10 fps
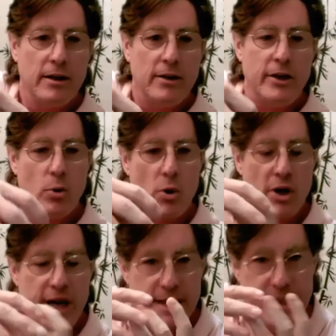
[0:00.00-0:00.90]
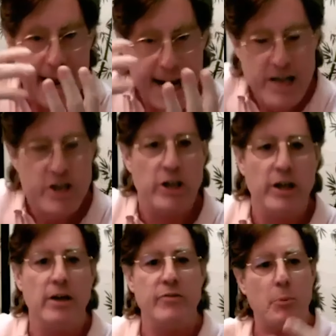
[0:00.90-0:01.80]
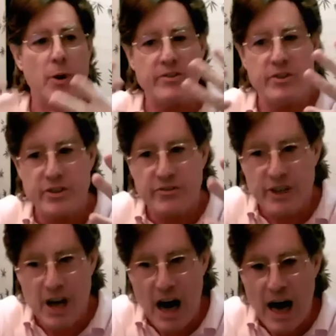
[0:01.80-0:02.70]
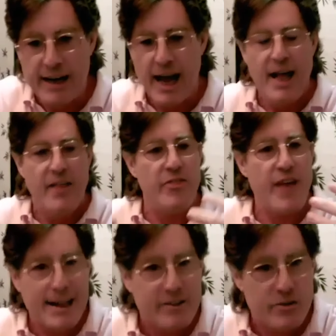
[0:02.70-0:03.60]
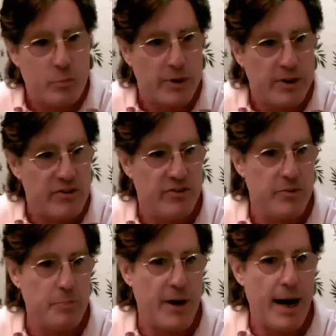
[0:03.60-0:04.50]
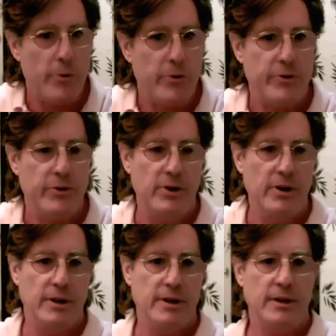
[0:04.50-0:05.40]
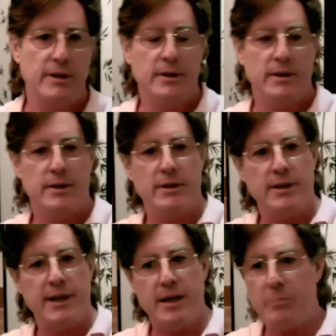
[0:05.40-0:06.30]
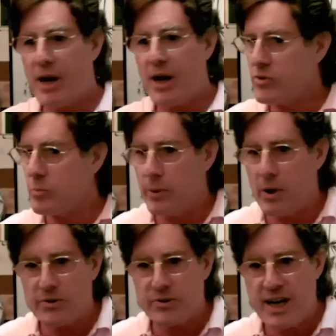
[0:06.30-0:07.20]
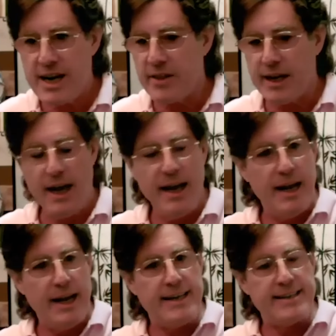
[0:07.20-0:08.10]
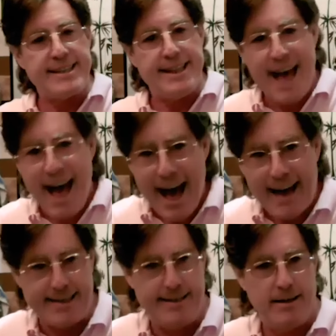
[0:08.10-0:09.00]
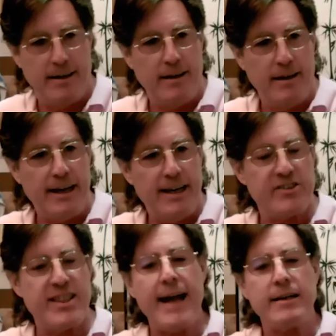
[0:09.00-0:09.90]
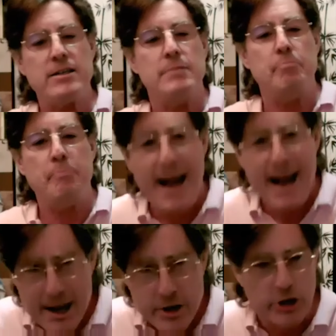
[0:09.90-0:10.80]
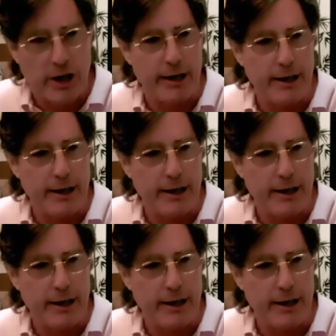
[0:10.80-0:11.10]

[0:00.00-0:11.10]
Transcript: The orientation of the presence of God. That's what this is about. And the Apostle Paul's saying that it's that, it's that compassion